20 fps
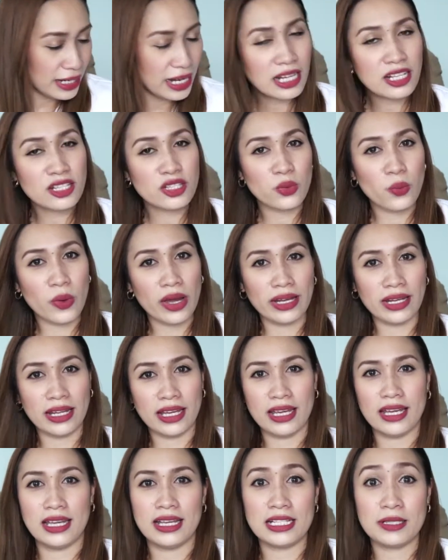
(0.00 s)
Next one
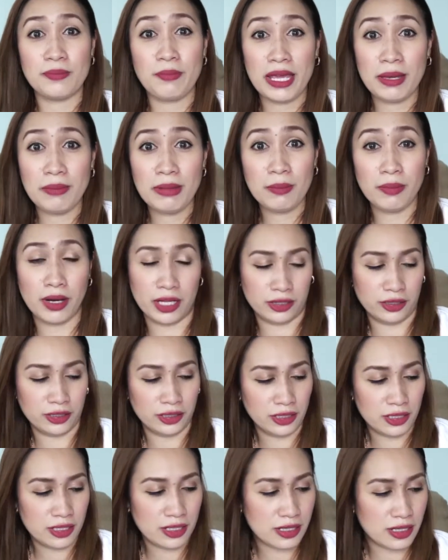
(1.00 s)
is baby
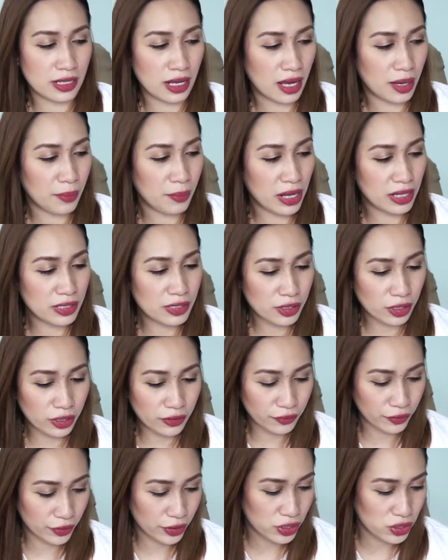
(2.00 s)
bottles. I'll
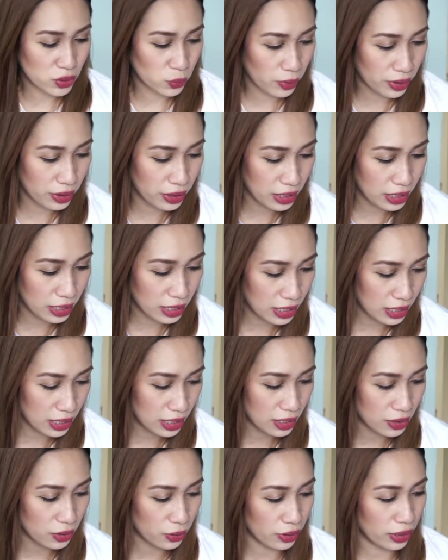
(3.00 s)
start first with
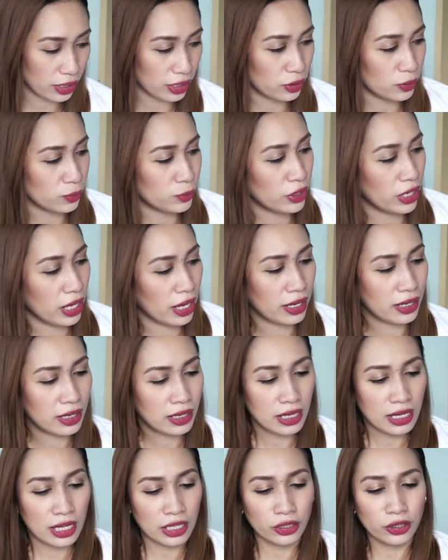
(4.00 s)
the
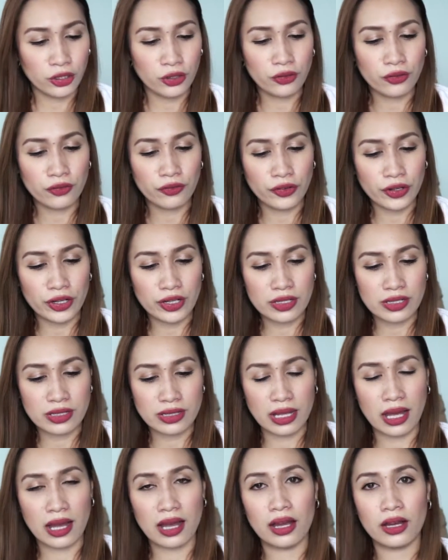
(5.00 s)
yung first
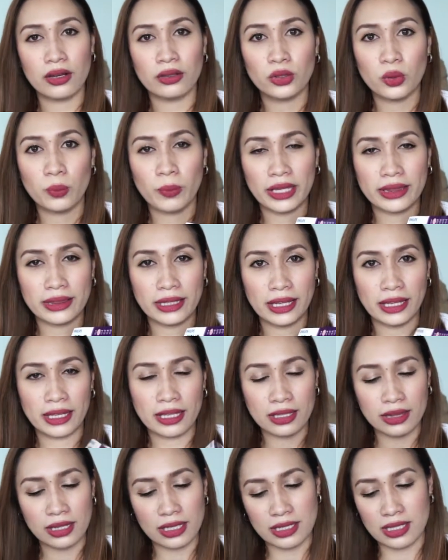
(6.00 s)
na
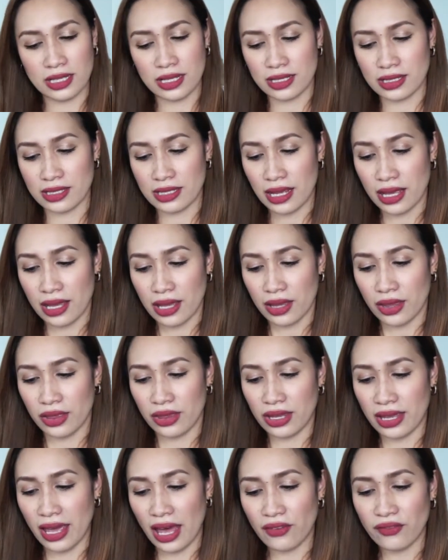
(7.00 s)
dumating. This is
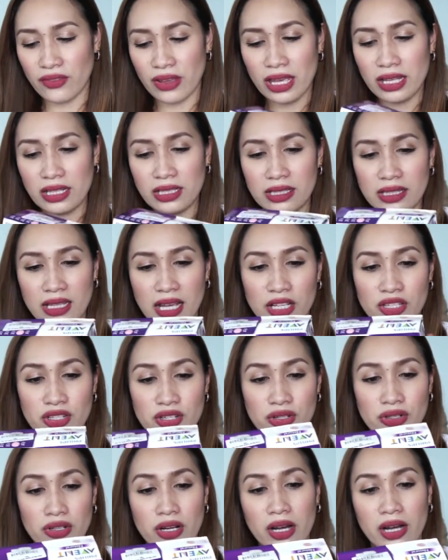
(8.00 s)
the Avent
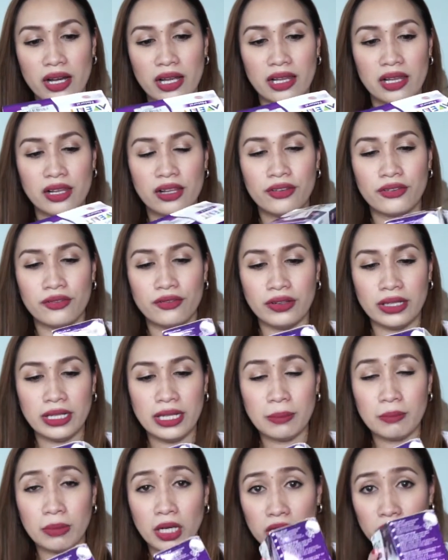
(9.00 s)
Natural
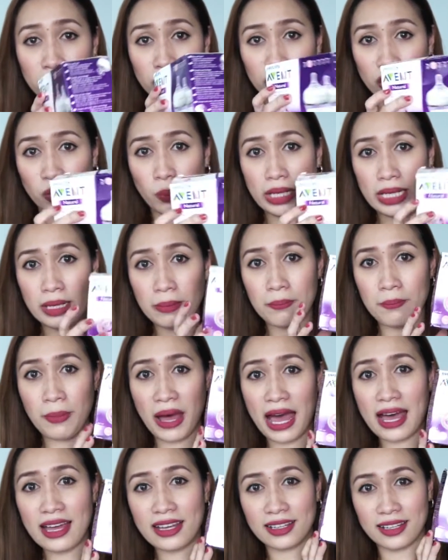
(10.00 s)
Feeding Bottle Twin
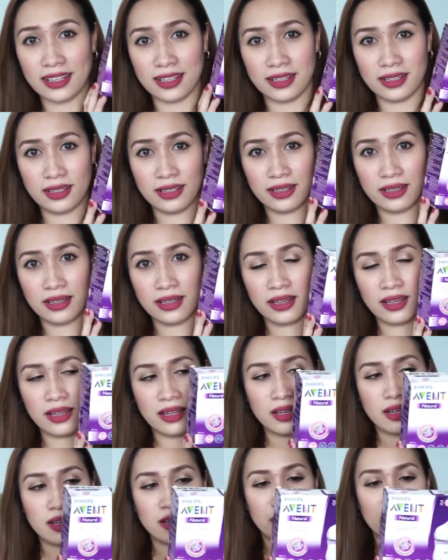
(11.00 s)
Pack.
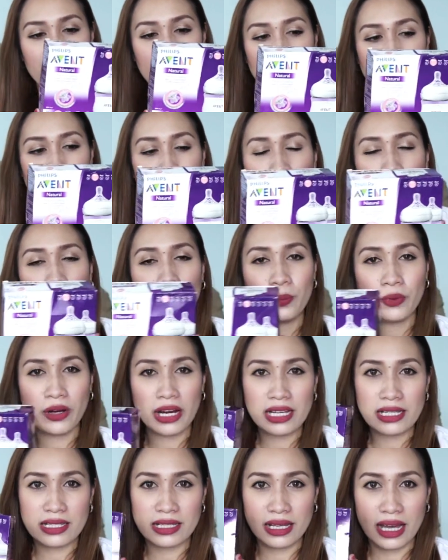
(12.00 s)
Small
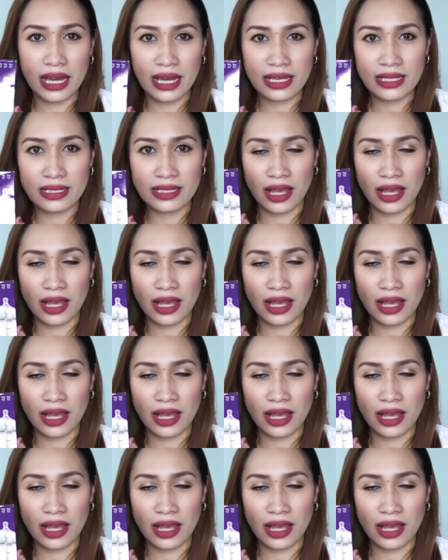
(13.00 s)
price, guys.